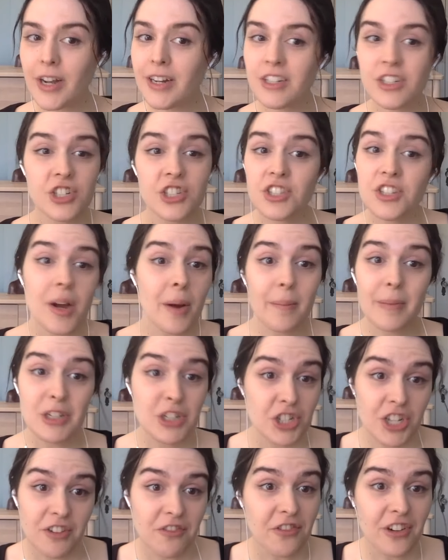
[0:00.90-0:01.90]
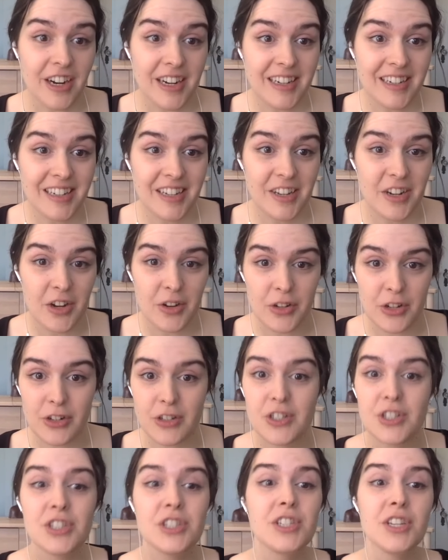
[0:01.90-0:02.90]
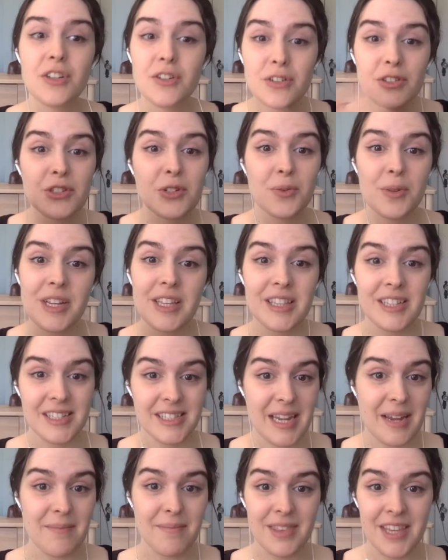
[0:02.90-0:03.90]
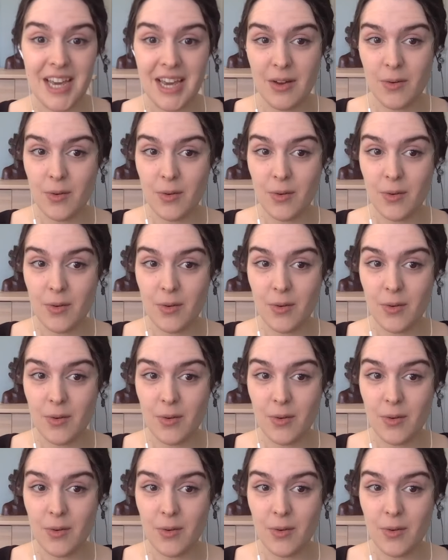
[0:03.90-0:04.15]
strategy's not much different. You know, you're still doing the same